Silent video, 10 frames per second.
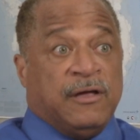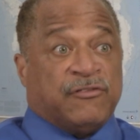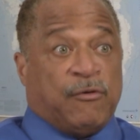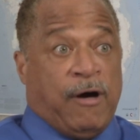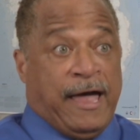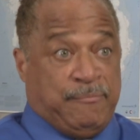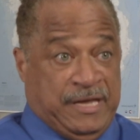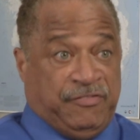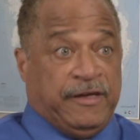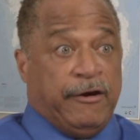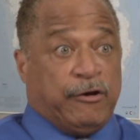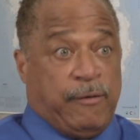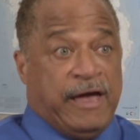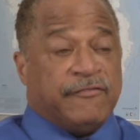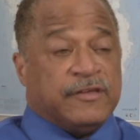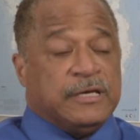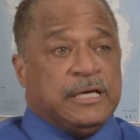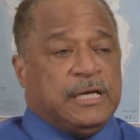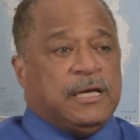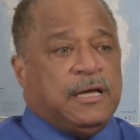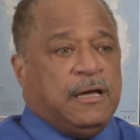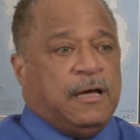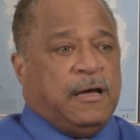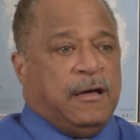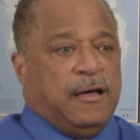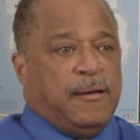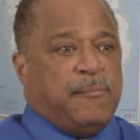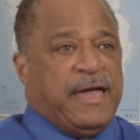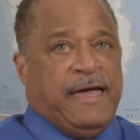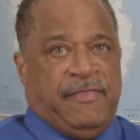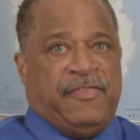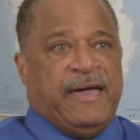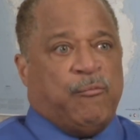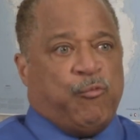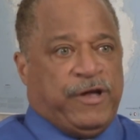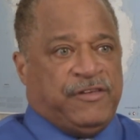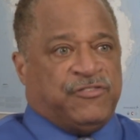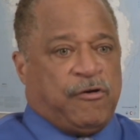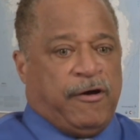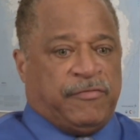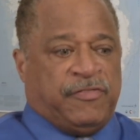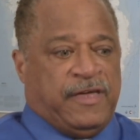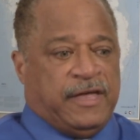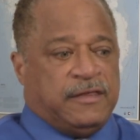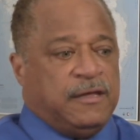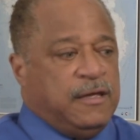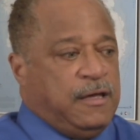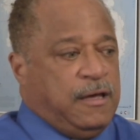So I meet the aircraft, and then we start then